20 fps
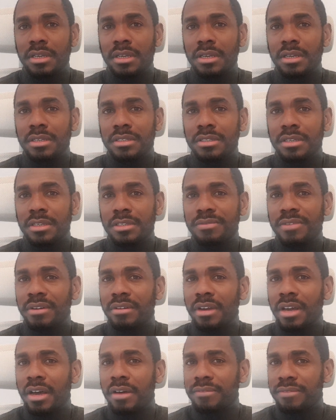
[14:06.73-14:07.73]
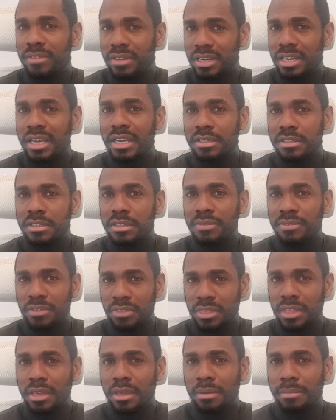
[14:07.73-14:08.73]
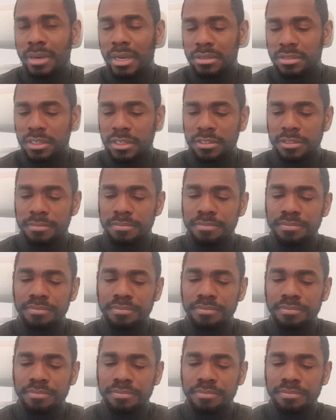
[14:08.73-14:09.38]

It's very effortless if you think about it.